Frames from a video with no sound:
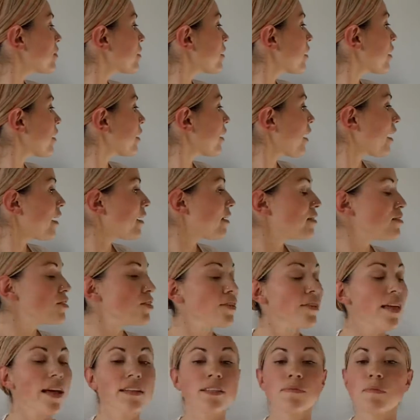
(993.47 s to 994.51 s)
Okay, so
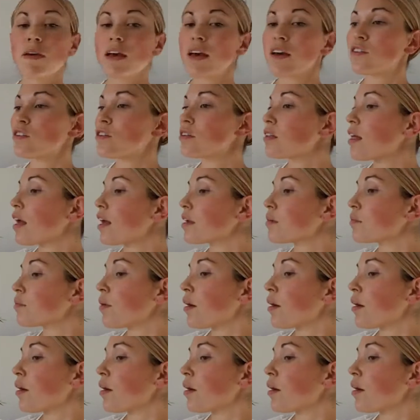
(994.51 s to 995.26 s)
that's my underlying